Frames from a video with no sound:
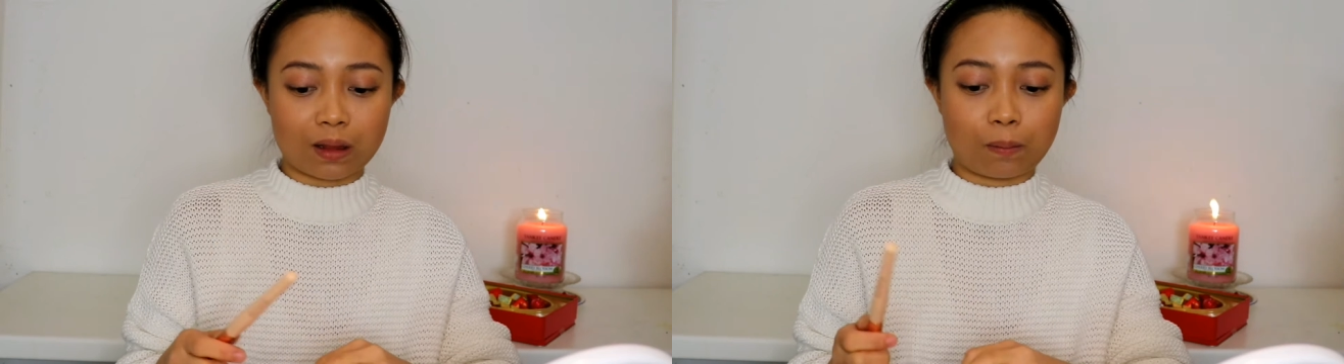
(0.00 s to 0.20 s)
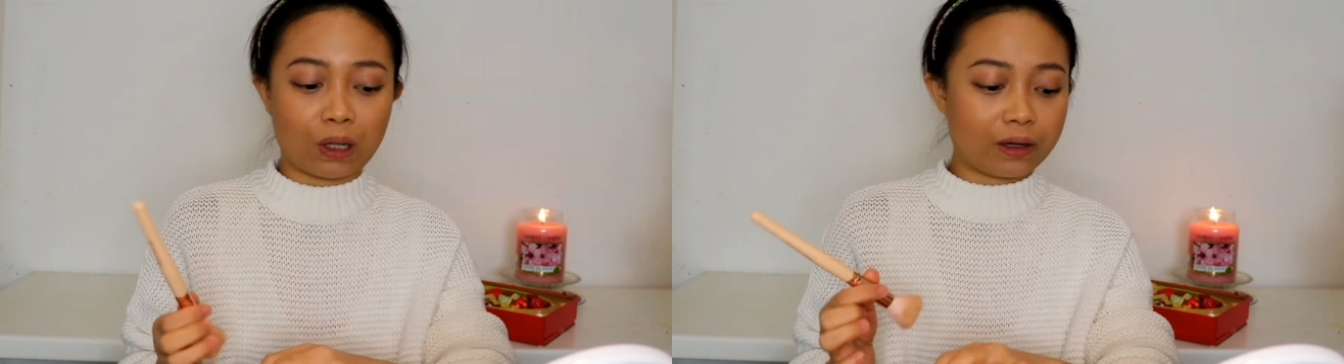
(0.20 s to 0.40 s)
the
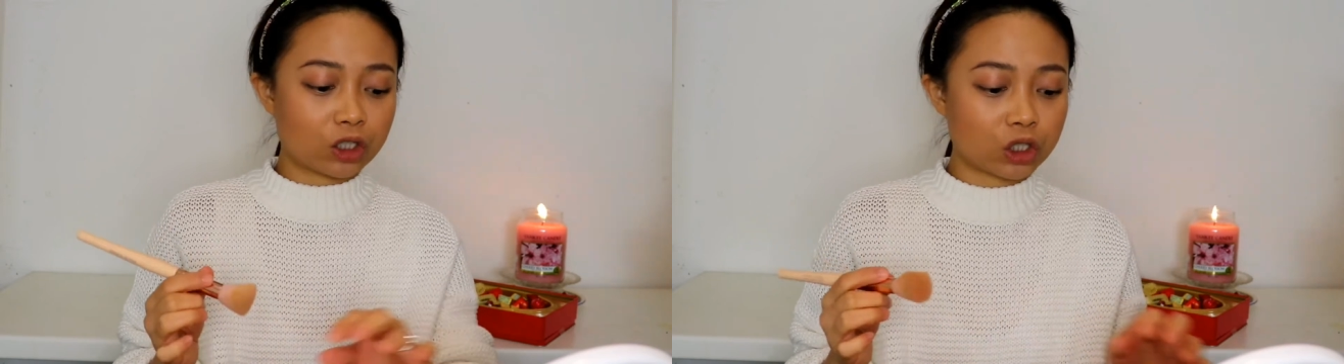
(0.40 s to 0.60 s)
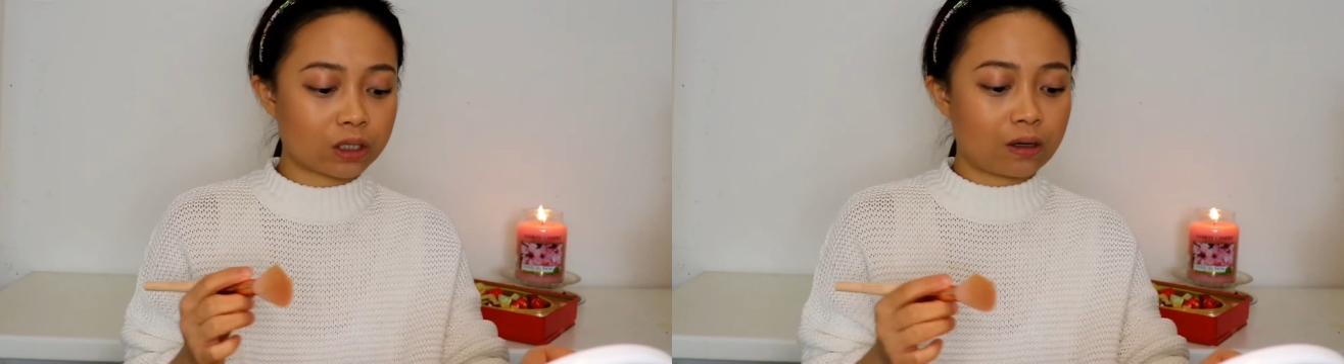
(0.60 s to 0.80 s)

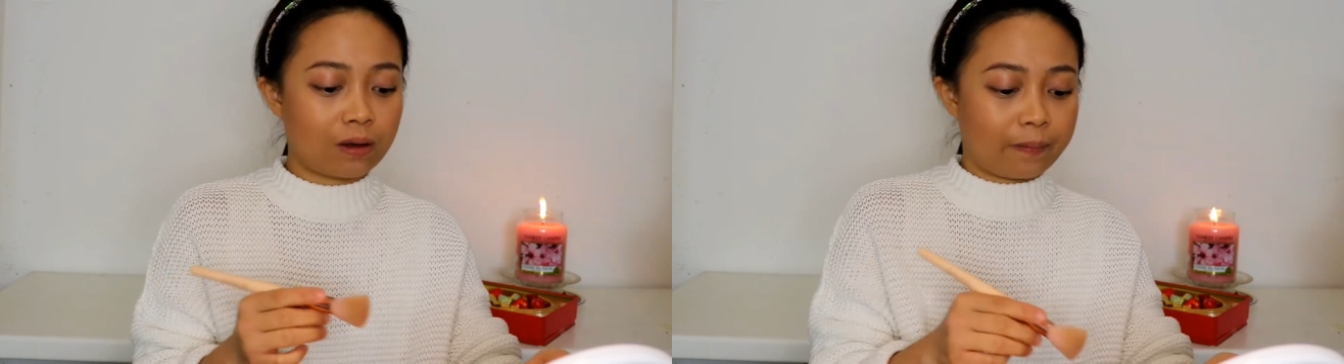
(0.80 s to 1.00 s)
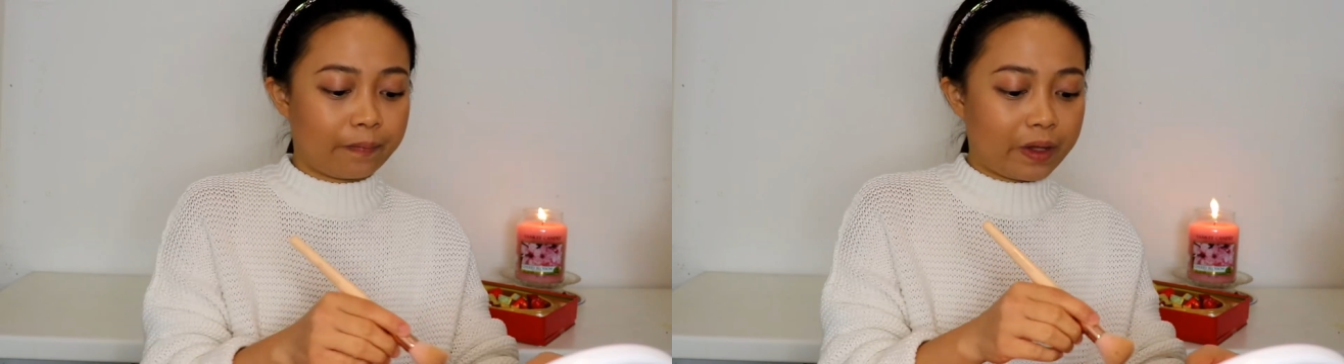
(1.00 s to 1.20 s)
blush
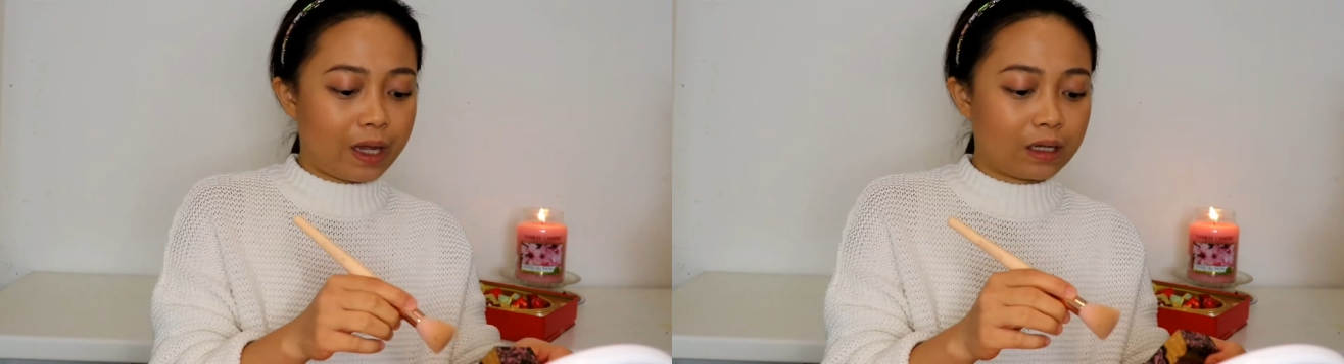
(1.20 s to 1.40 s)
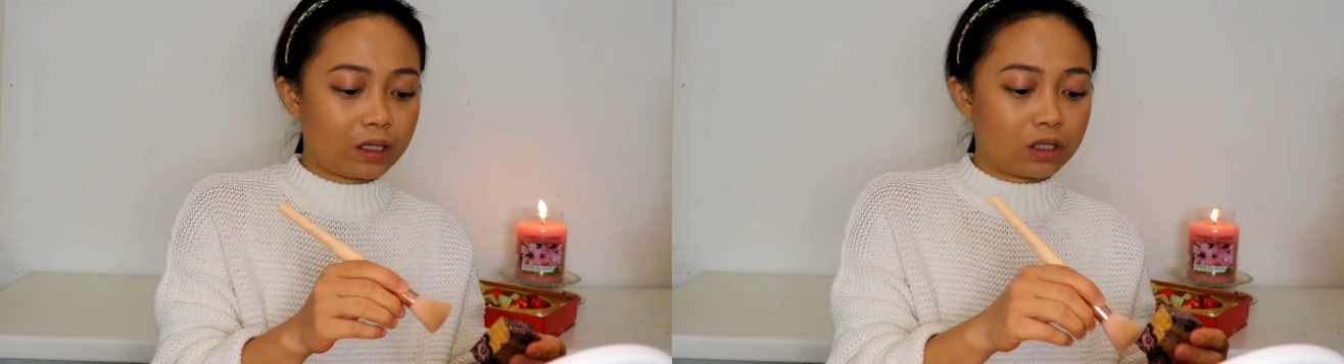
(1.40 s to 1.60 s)

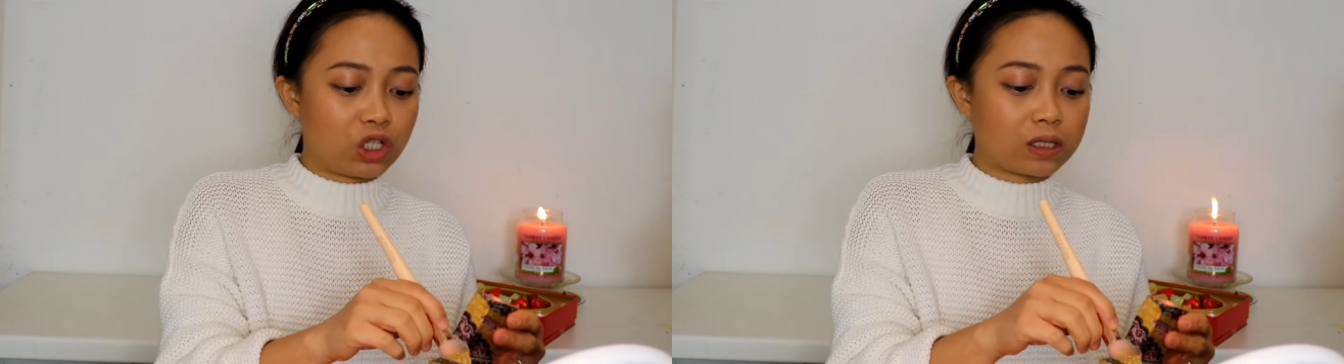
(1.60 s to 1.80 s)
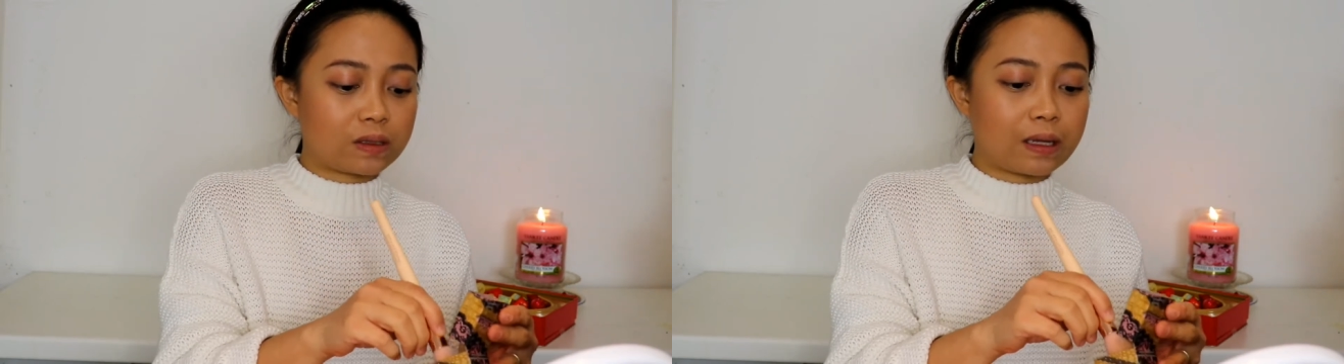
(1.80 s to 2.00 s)
and
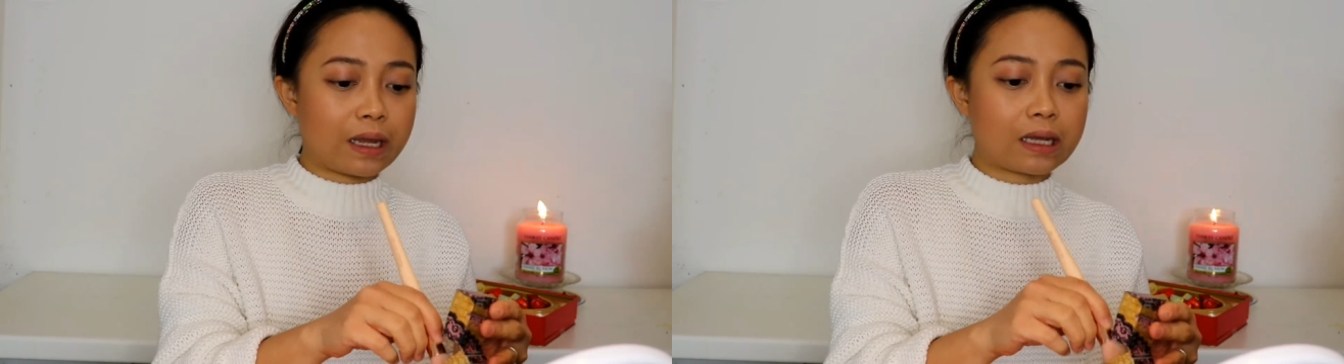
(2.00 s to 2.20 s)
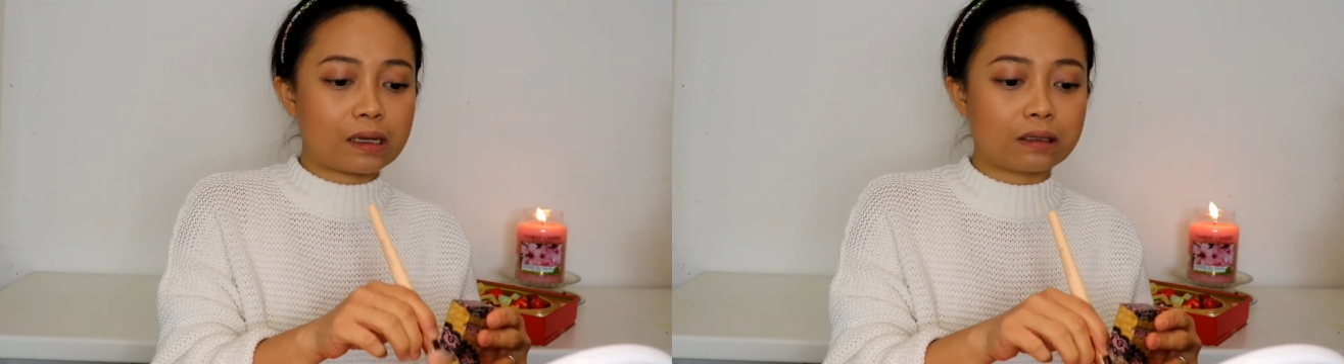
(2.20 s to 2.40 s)
just
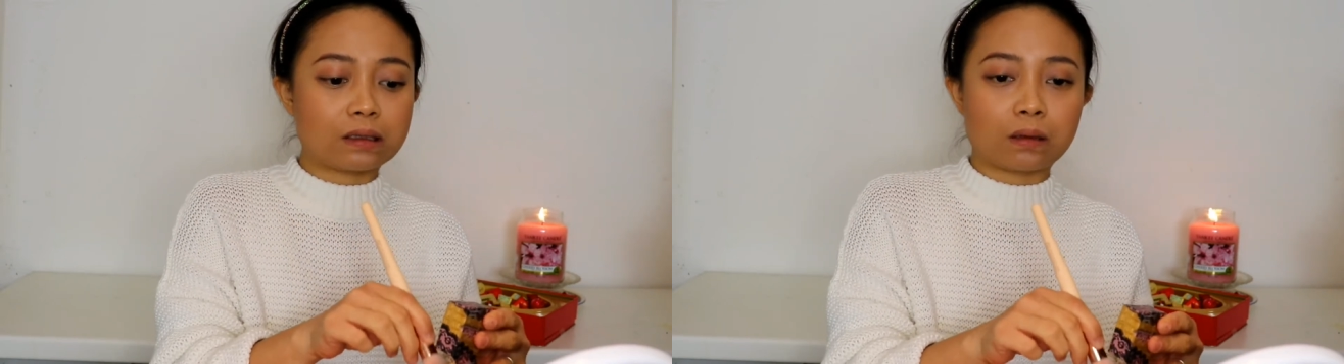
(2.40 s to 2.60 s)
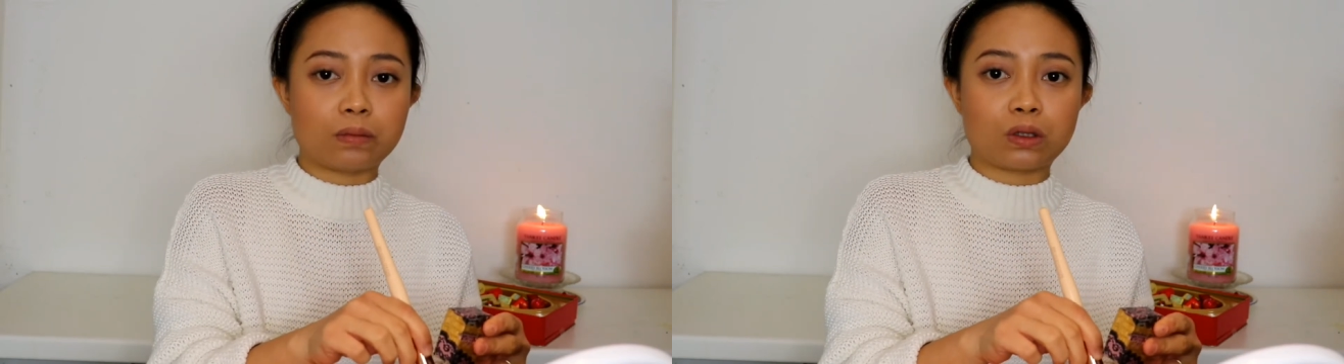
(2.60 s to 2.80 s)
take a
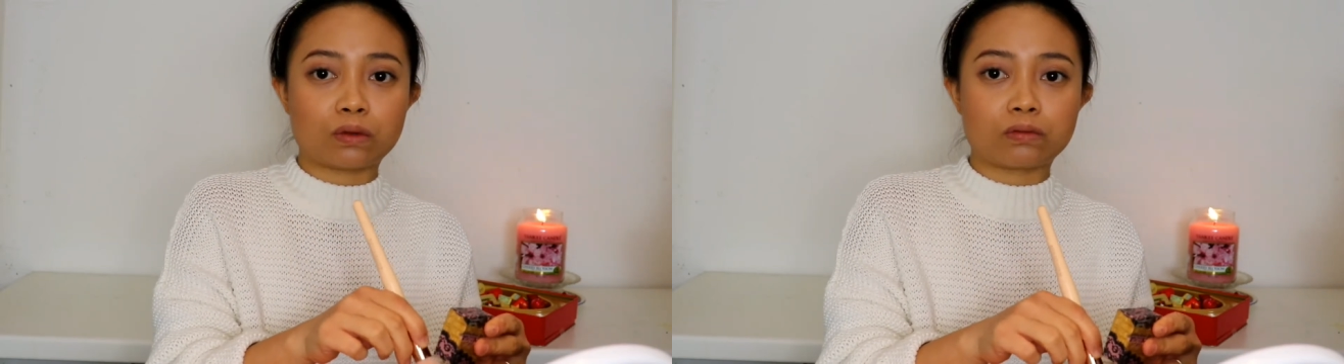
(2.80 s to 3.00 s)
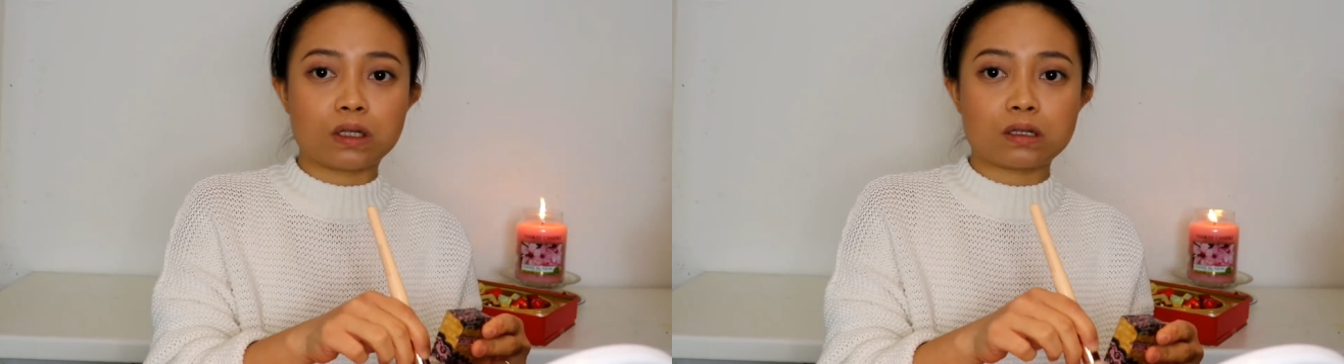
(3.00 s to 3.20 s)
little bit of
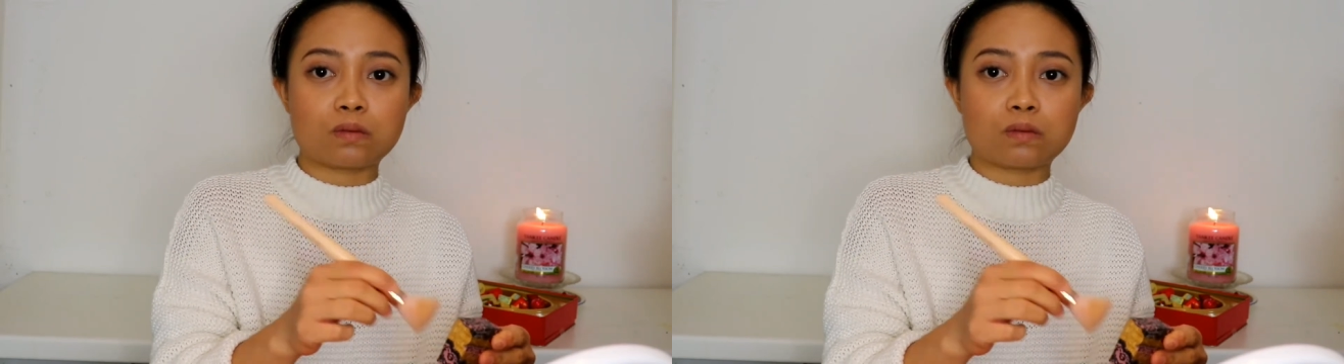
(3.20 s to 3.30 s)
this,